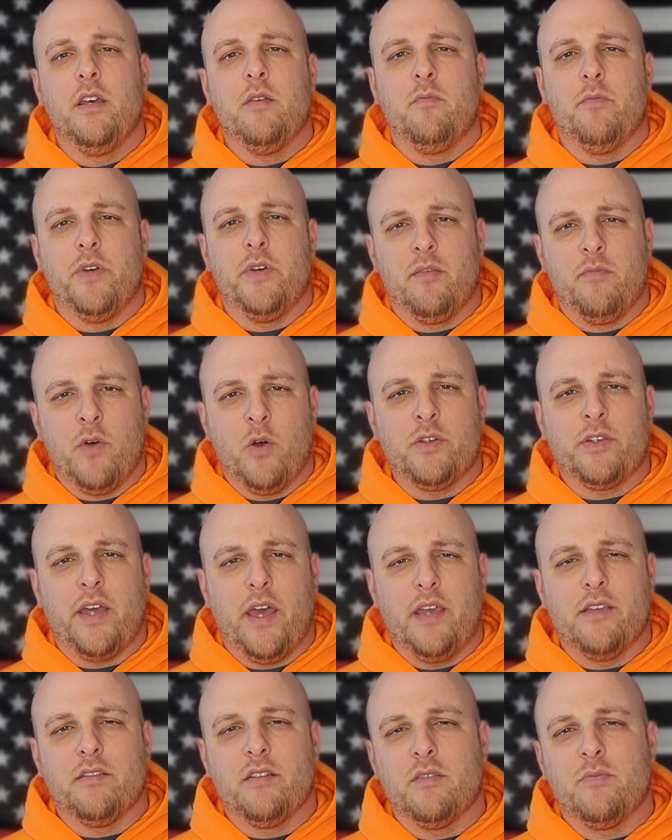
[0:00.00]
But in most
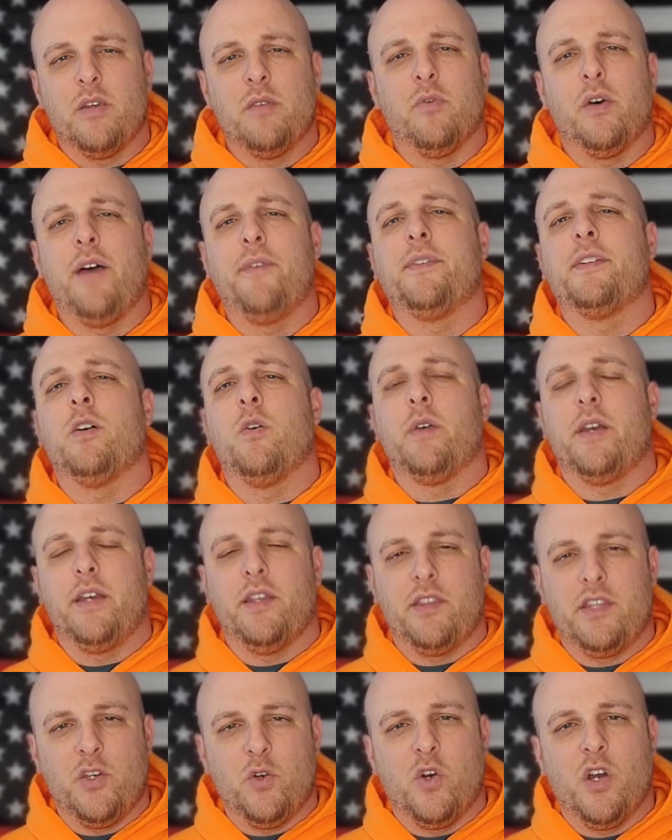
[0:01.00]
cases, people have to go
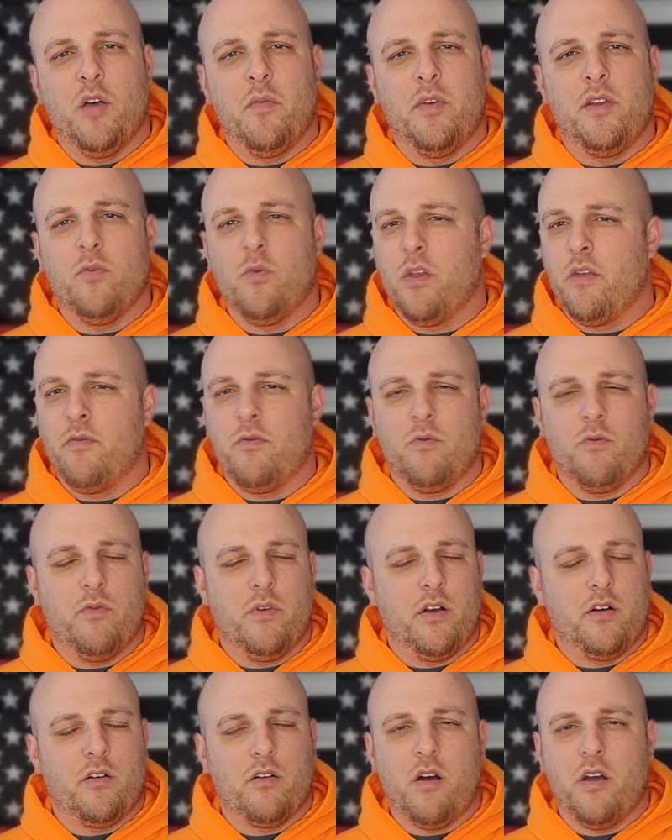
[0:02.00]
get the equipment, whether
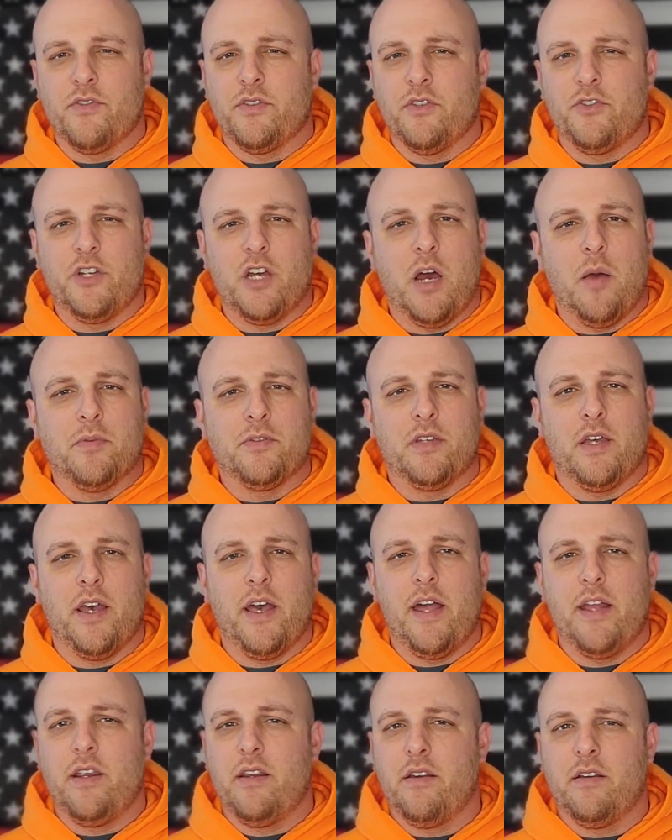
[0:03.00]
across the job
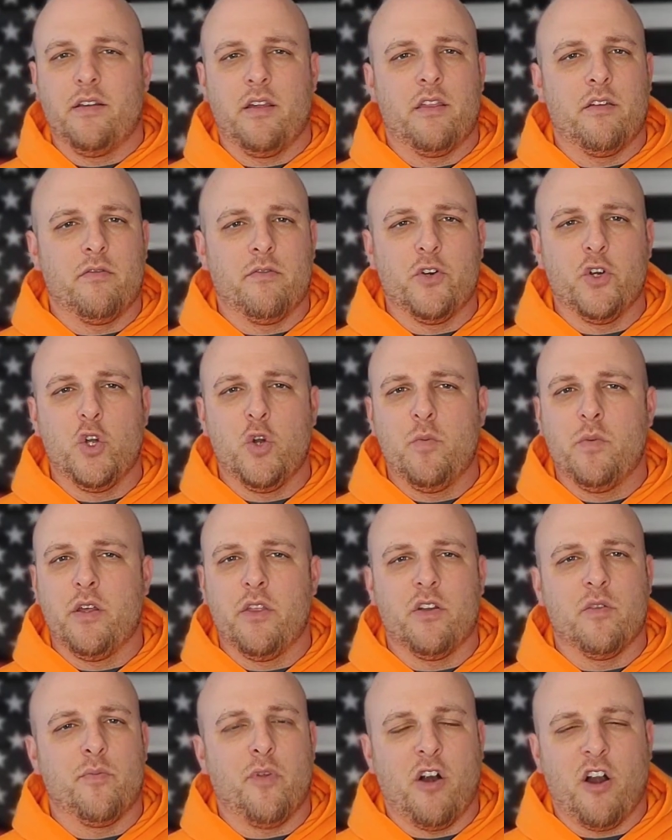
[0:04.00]
site, in another room,
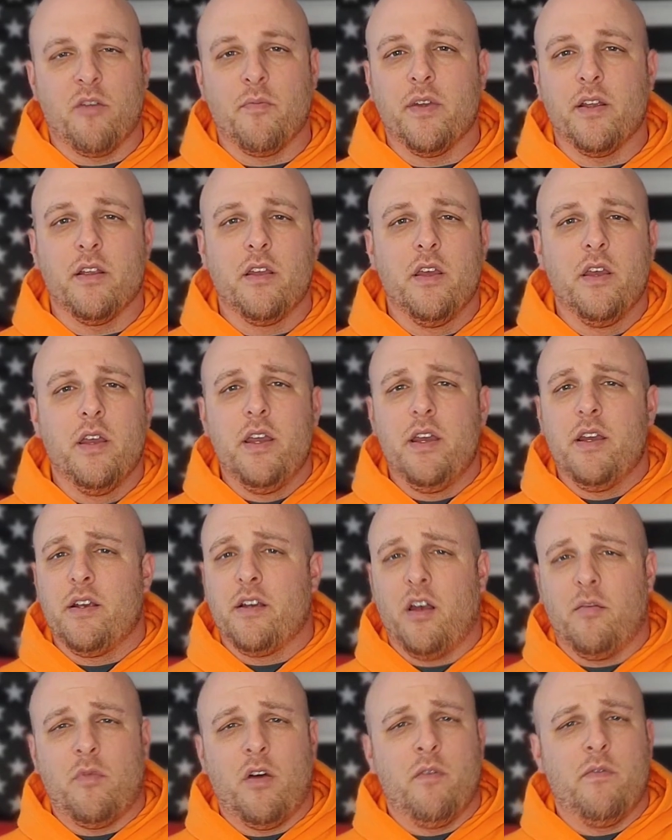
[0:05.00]
another apartment,
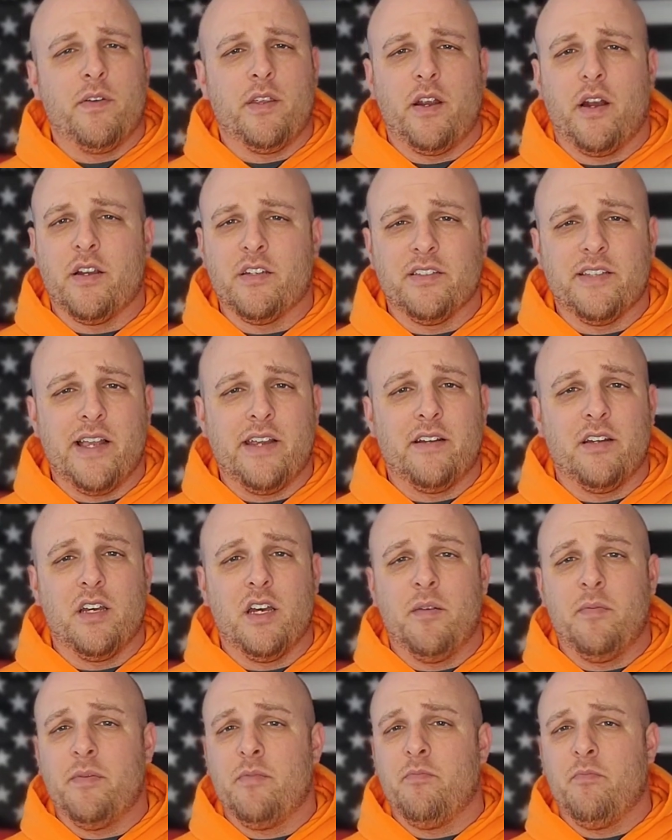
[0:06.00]
come over there, set it
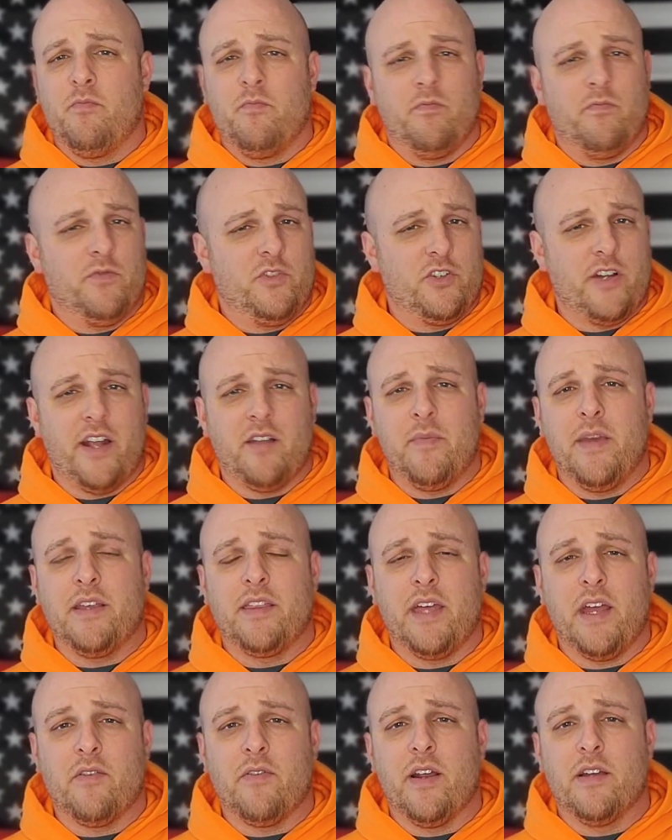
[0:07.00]
up, try to make
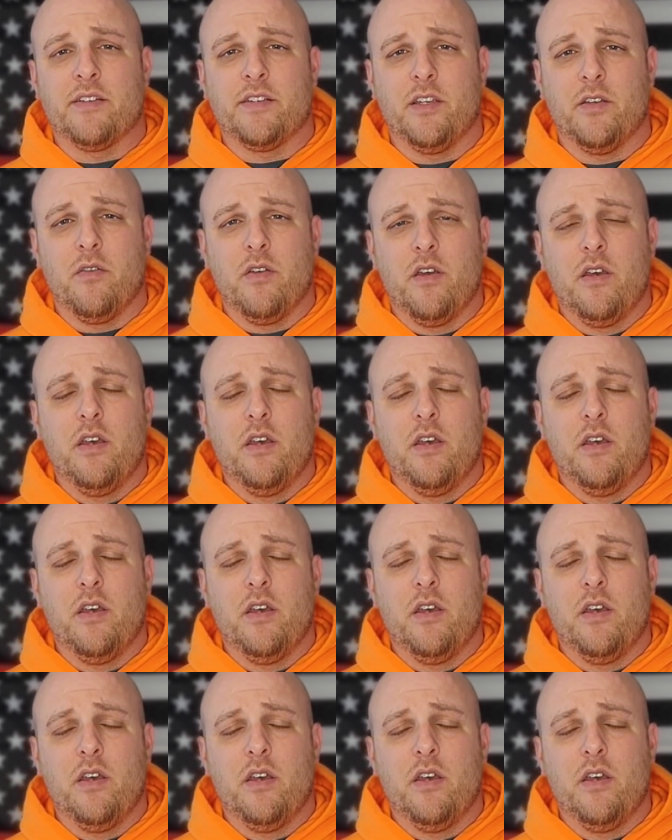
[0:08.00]
that rescue.